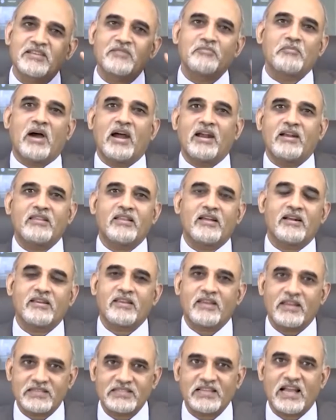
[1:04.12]
in mind that
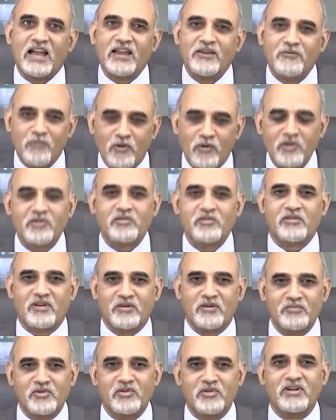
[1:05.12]
yes, I want to
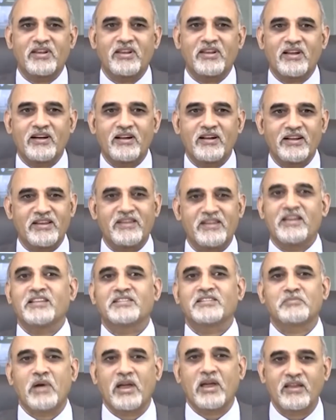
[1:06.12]
come to India. India
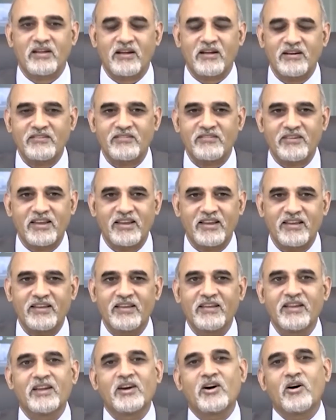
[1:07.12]
is my country.
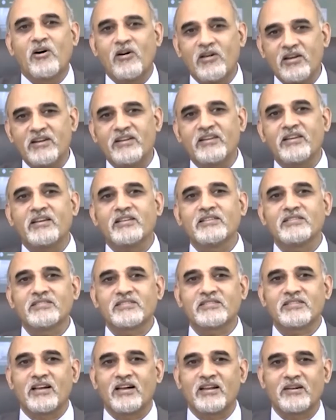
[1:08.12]
All
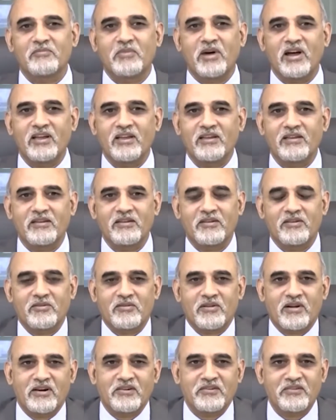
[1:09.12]
Indians are my,
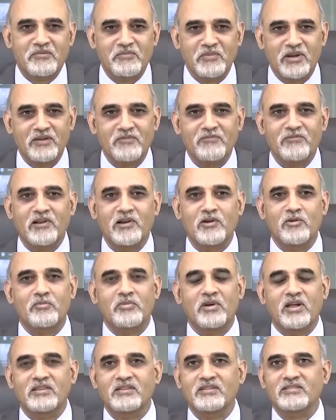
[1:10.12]
countrymen, fellow
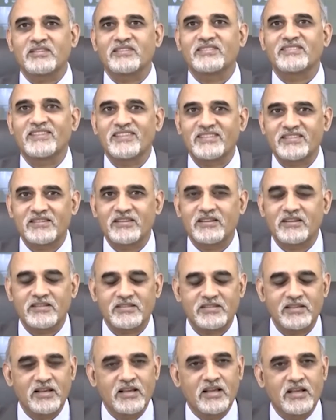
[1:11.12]
brothers and
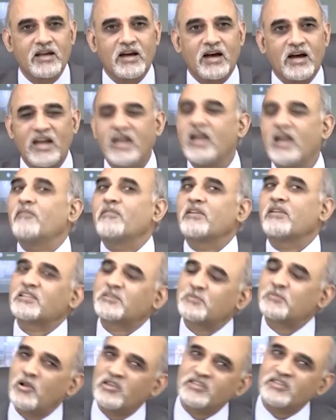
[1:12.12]
sisters. I have a
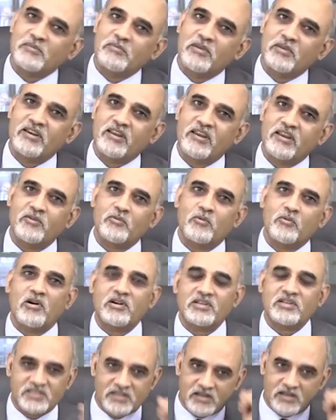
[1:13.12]
responsibility
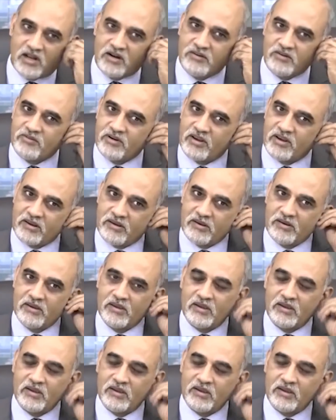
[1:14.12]
towards the country.